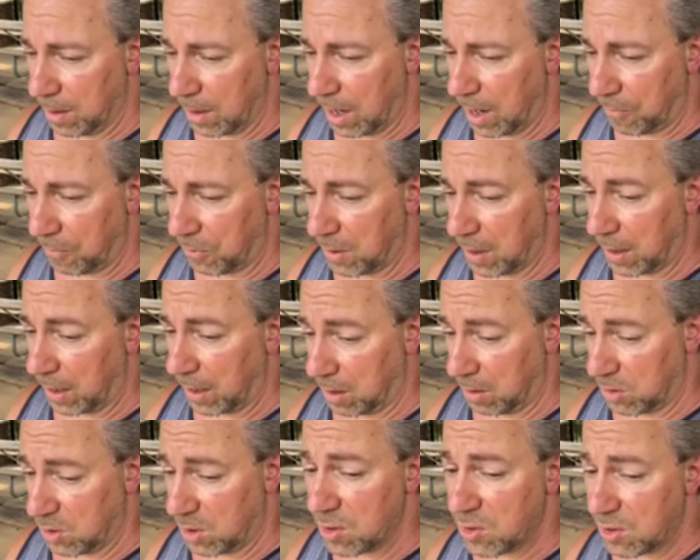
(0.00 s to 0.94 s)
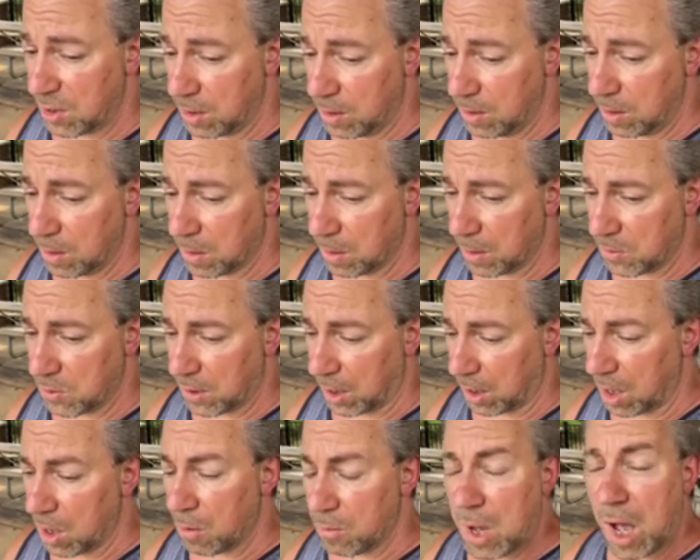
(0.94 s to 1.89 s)
After, like, since a year, it's
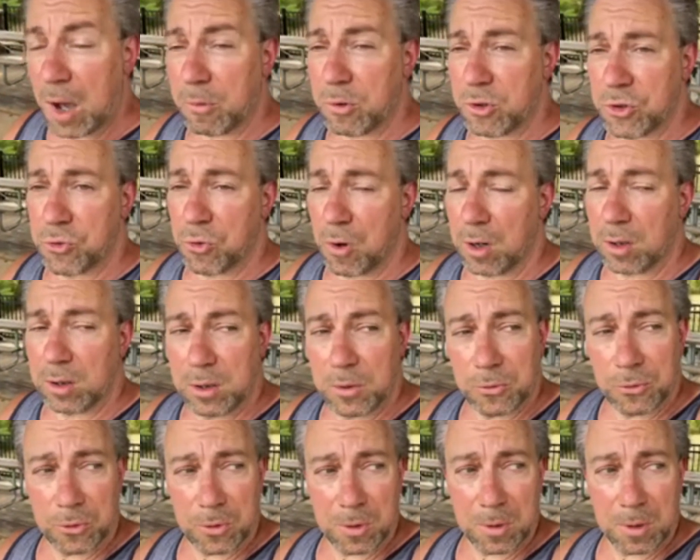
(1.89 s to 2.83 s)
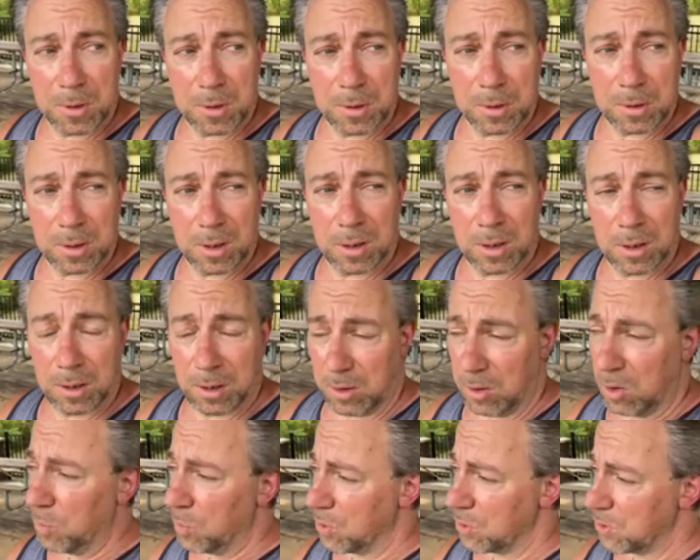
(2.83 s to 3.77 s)
like, I was struggling for
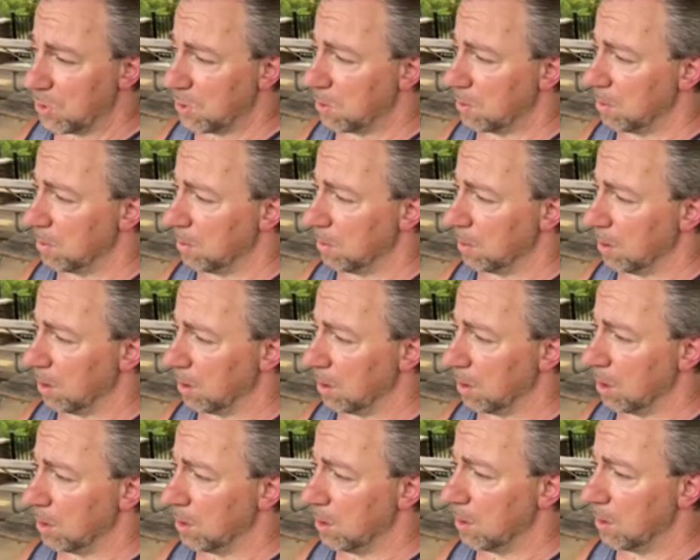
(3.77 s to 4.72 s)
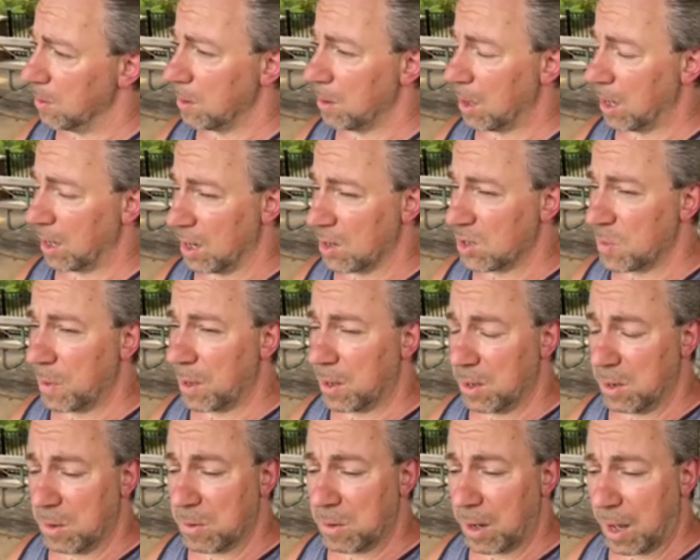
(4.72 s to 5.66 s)
almost a year, and I guess about a
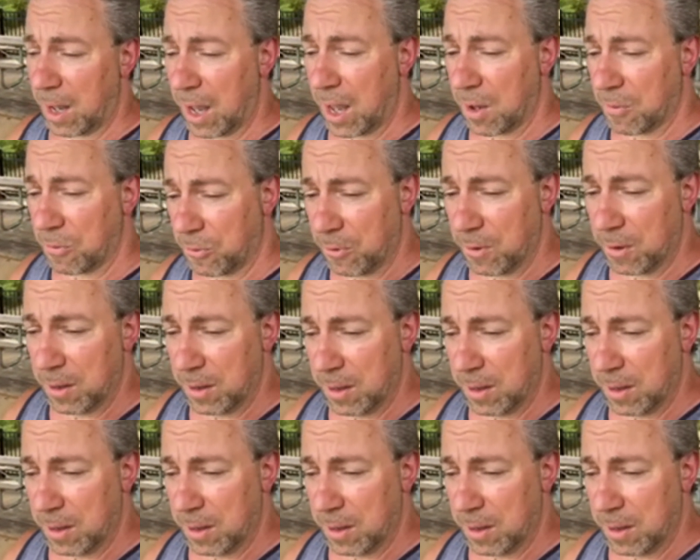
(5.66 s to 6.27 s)
year and a half.